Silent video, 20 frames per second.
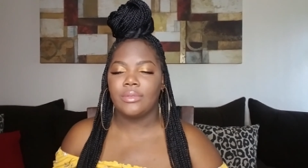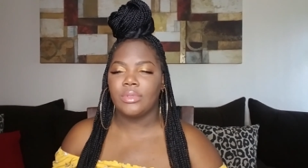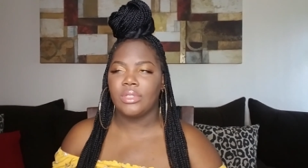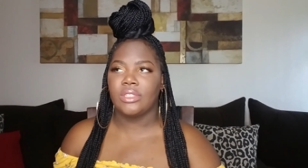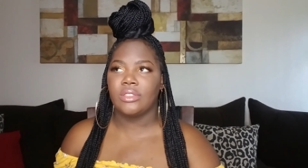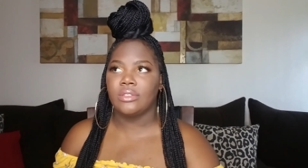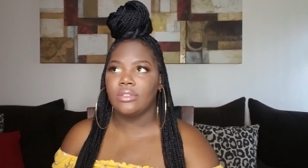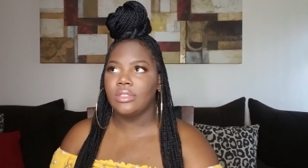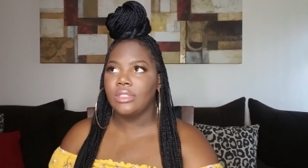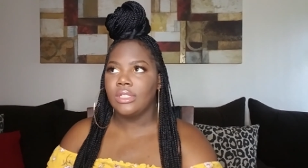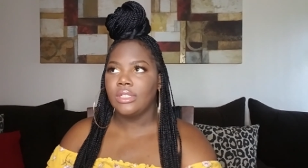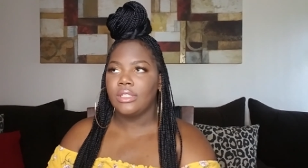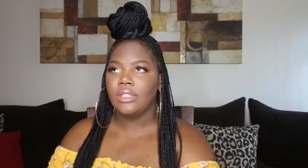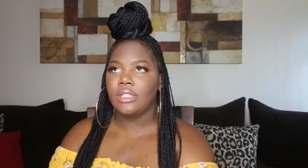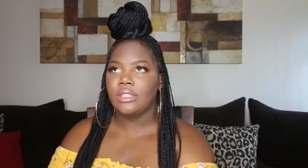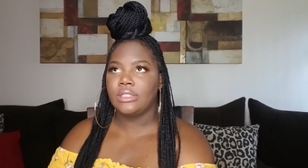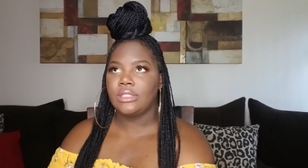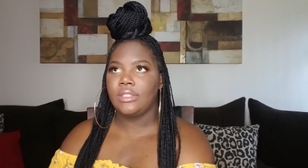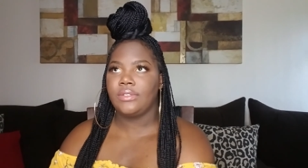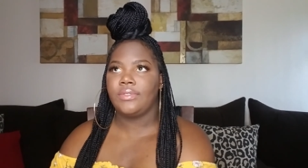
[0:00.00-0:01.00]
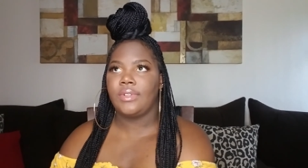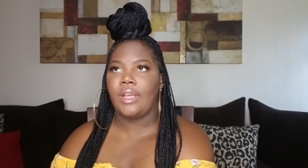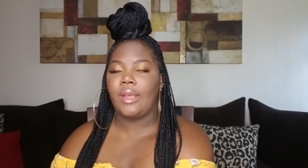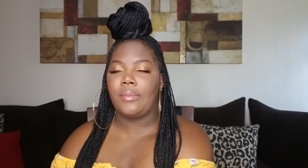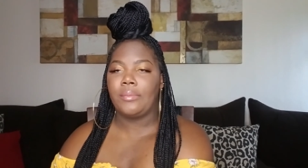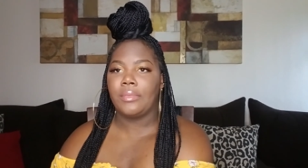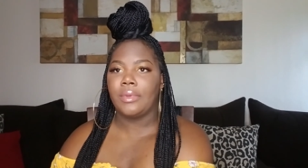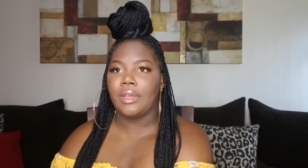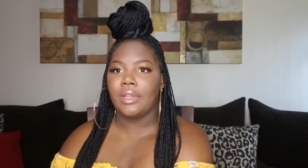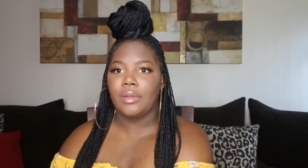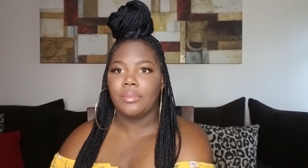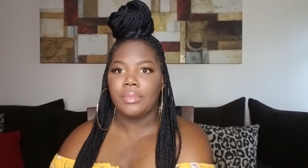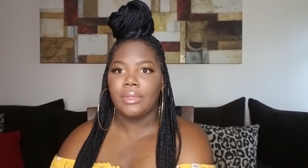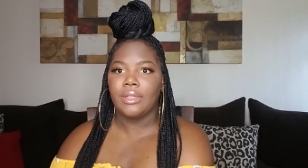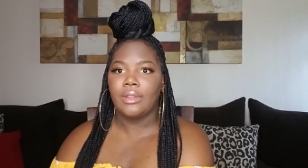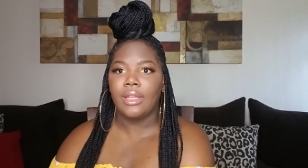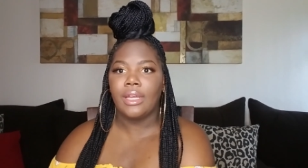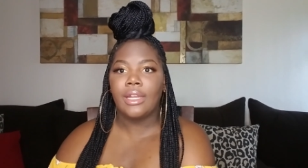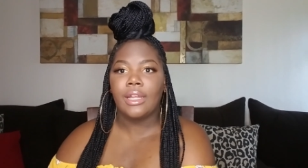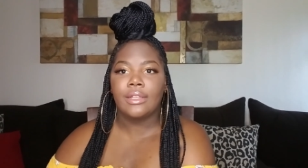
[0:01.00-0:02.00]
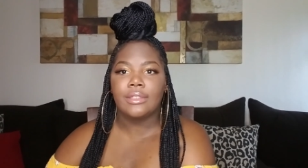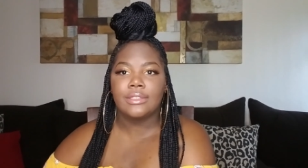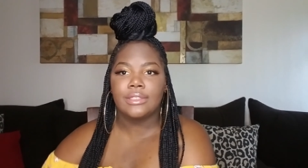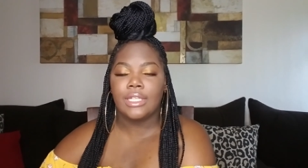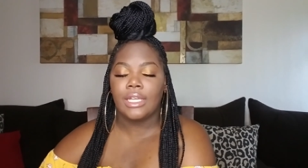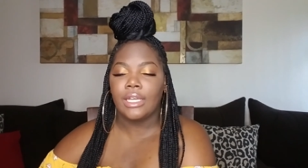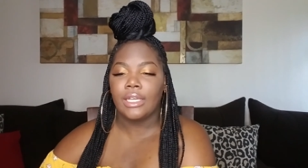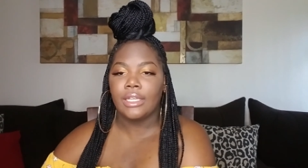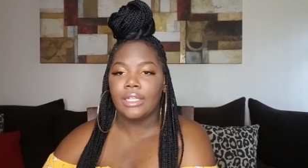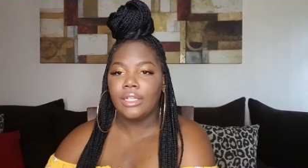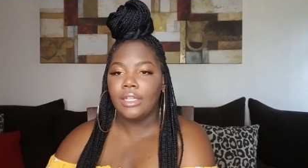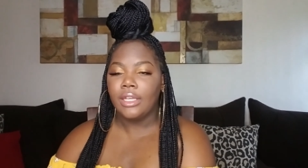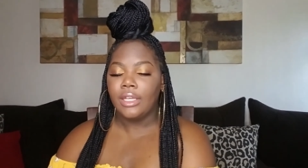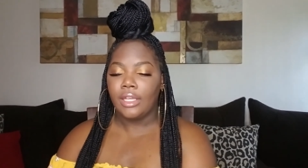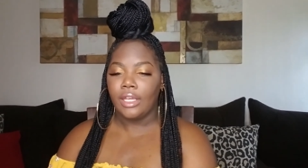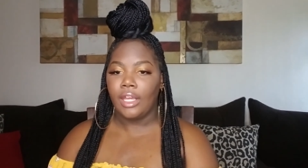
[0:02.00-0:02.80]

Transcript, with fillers: Well, that's if I'm gonna be let outside.